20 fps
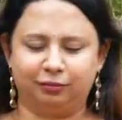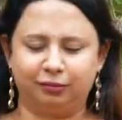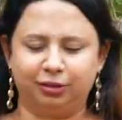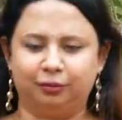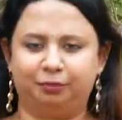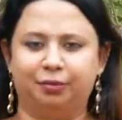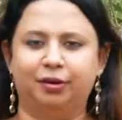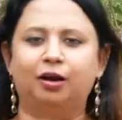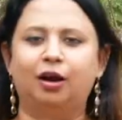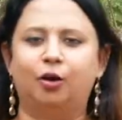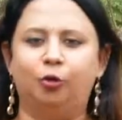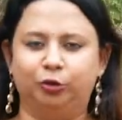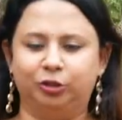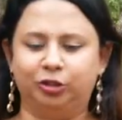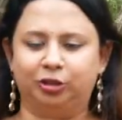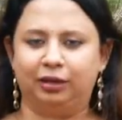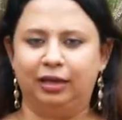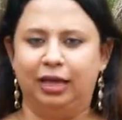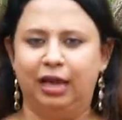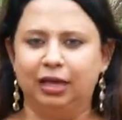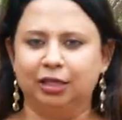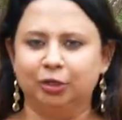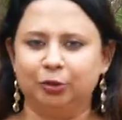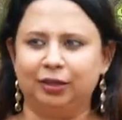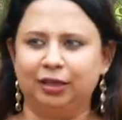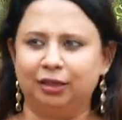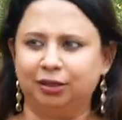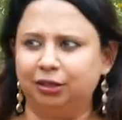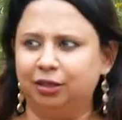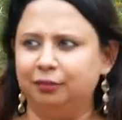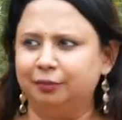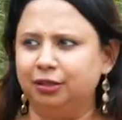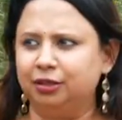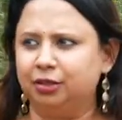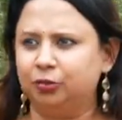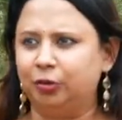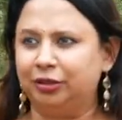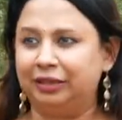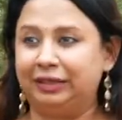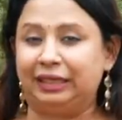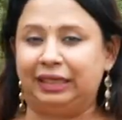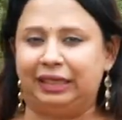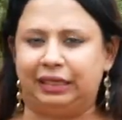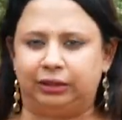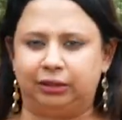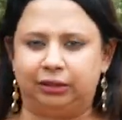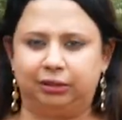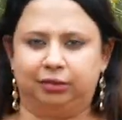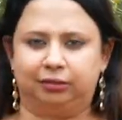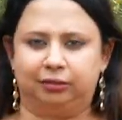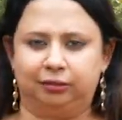japa counts. So lakshan means what? Traits.